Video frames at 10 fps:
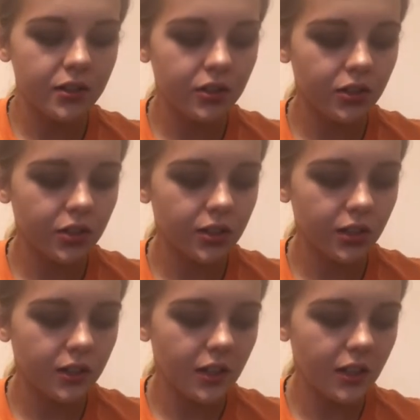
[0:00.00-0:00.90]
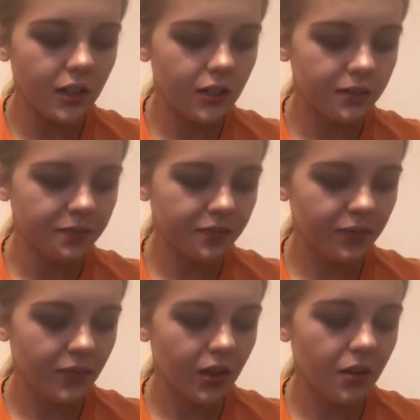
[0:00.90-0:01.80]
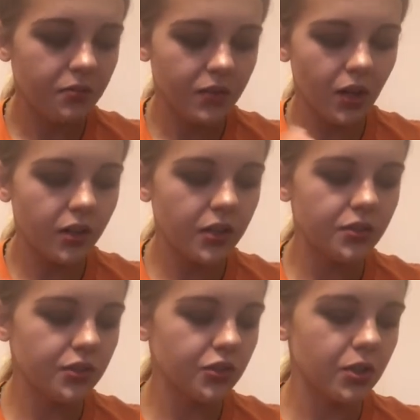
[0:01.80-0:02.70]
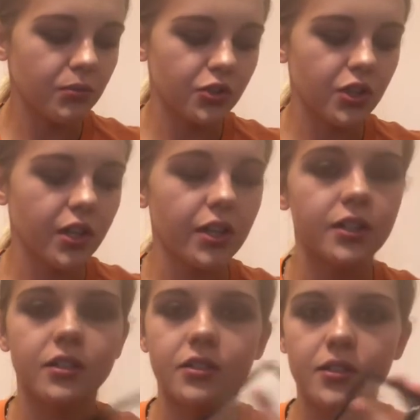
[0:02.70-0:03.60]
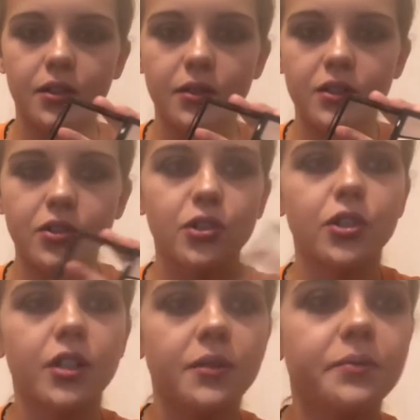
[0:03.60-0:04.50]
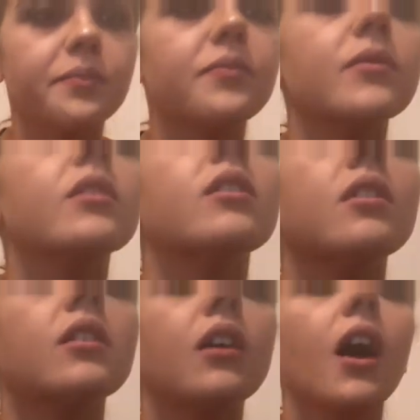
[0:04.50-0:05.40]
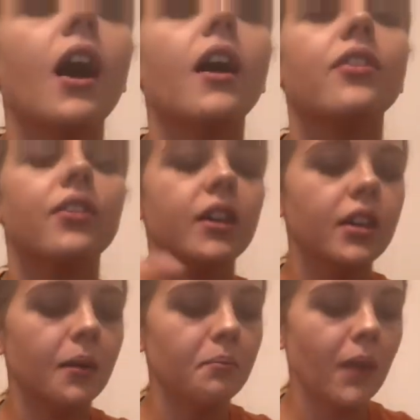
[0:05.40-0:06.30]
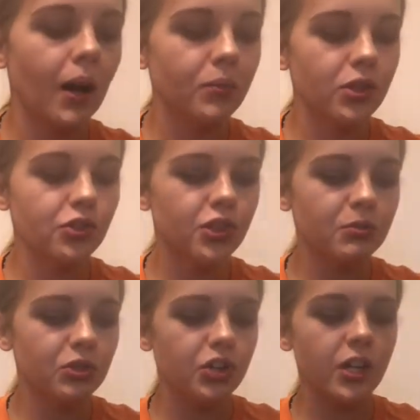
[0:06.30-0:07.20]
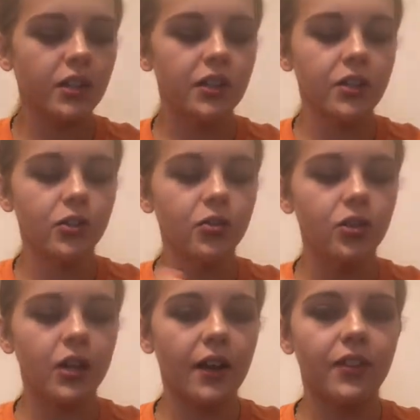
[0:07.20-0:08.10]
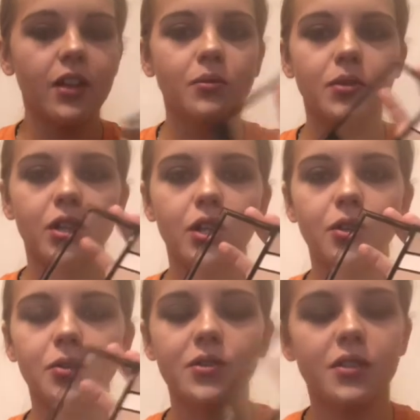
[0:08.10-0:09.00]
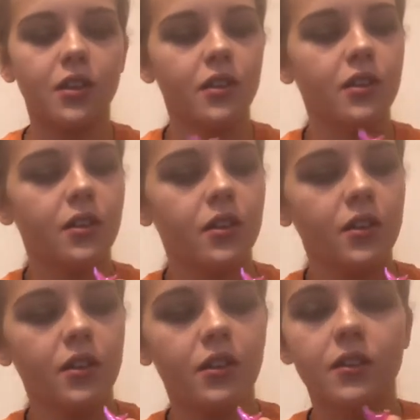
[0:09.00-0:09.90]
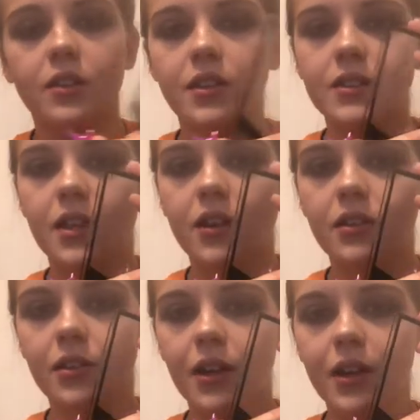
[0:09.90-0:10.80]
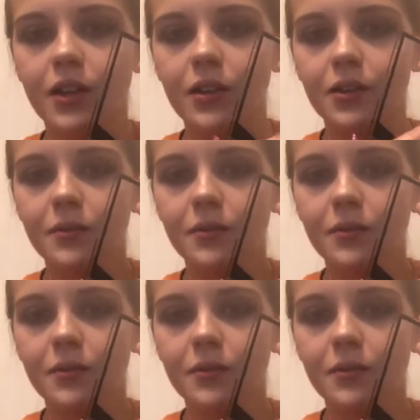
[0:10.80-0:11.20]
Good looking. Not going to use a shimmer shade. So these are good. I think I might put a shimmer shade in the inner corner. I think I'm going to use this color right here.